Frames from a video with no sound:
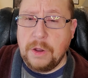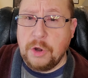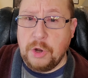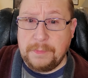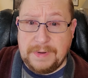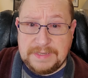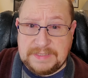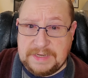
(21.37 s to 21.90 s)

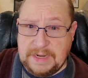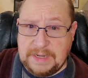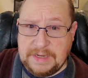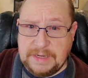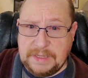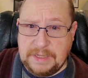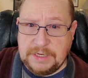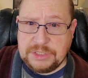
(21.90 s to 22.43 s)
or my
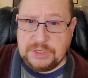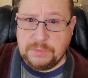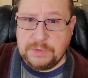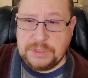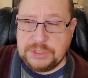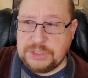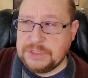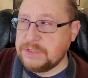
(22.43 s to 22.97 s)
second collection,
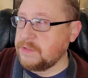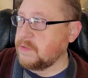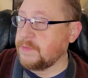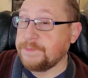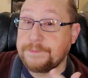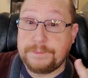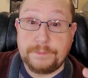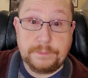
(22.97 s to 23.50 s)
which is
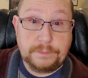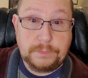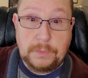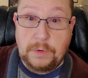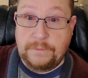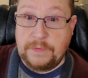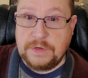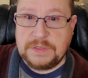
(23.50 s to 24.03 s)

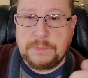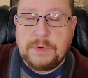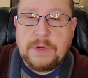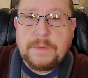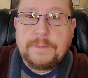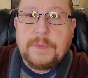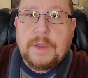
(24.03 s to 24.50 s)
over there somewhere,